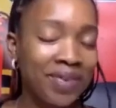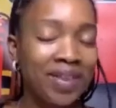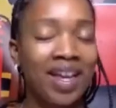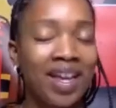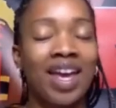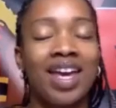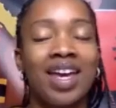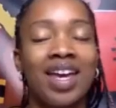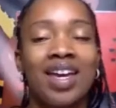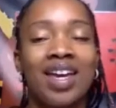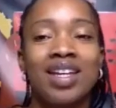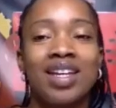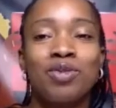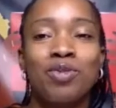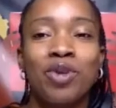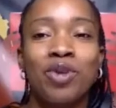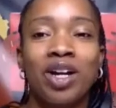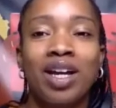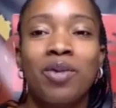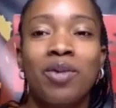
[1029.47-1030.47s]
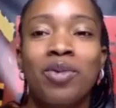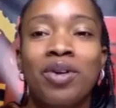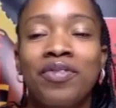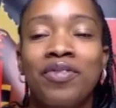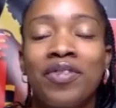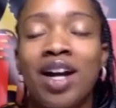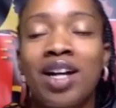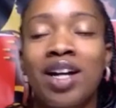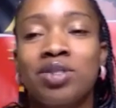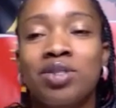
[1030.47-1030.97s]
And where can we
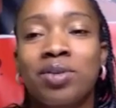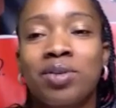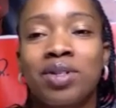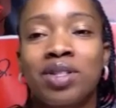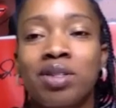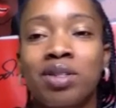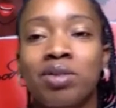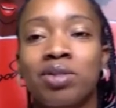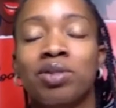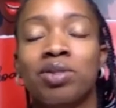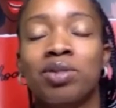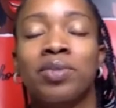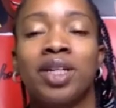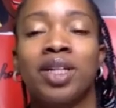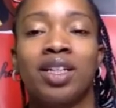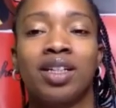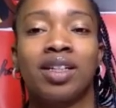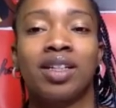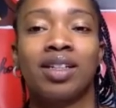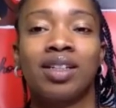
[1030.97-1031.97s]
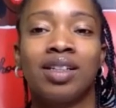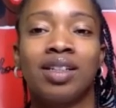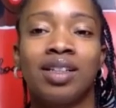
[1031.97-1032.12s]
find you on social media?